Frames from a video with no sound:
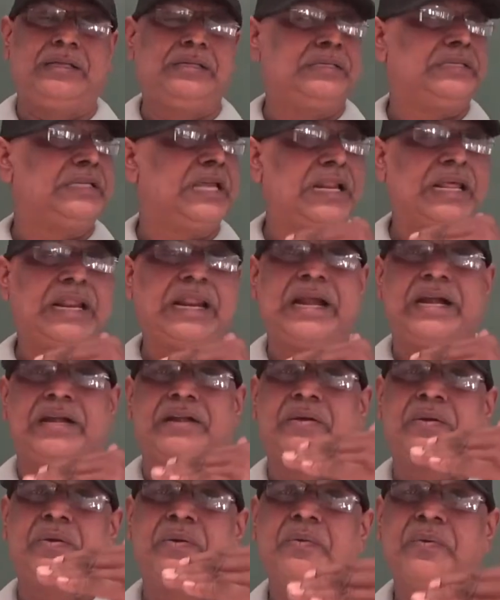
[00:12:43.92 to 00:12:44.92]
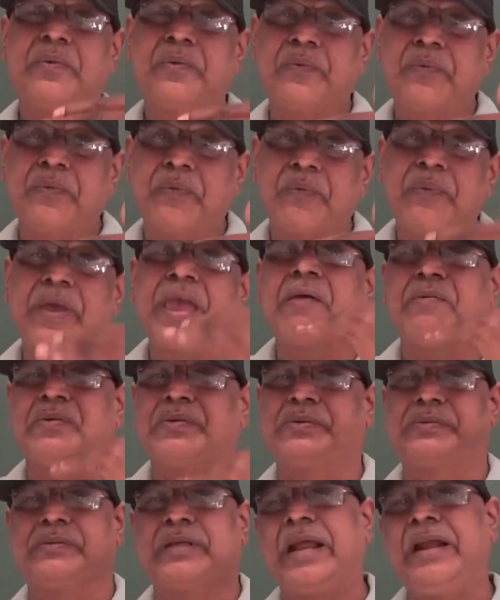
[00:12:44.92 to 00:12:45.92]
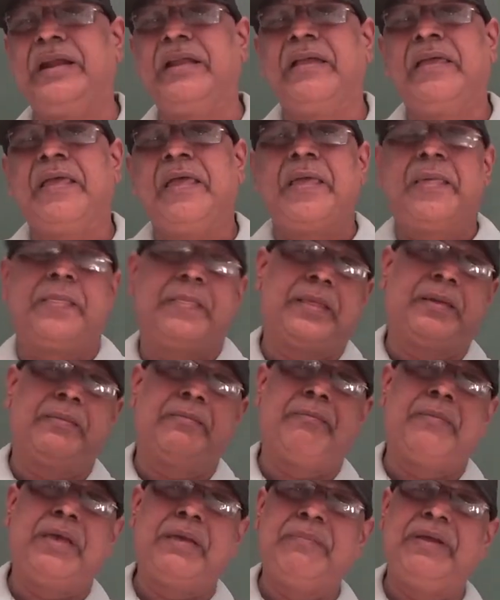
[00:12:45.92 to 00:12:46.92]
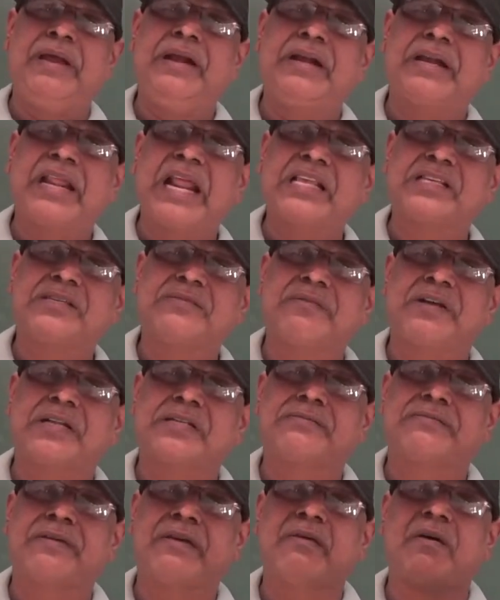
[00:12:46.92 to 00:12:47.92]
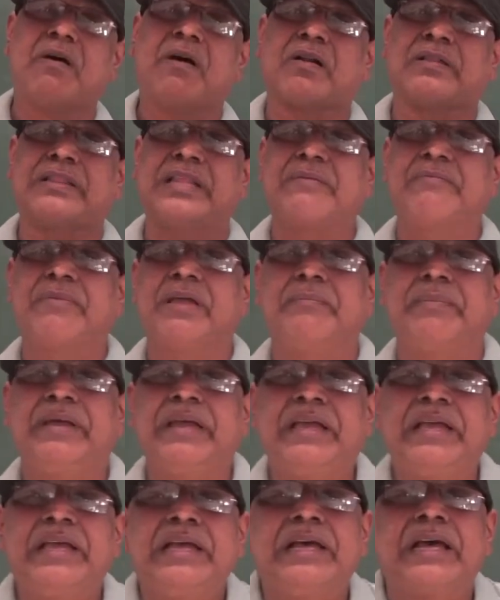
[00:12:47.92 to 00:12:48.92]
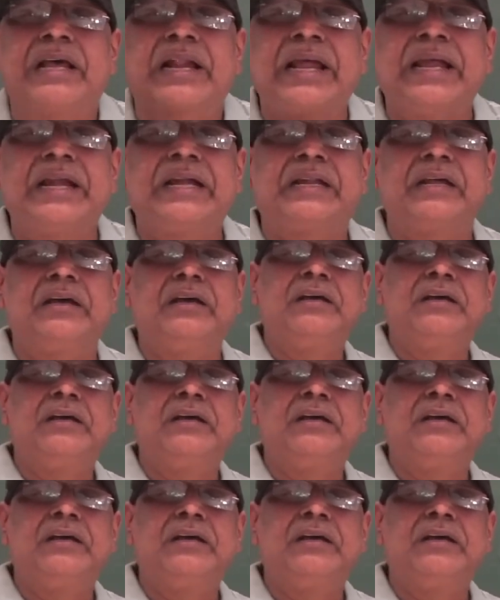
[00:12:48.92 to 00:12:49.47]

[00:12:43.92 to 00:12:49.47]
generate waves, right? Maybe transverse wave or they may be, right,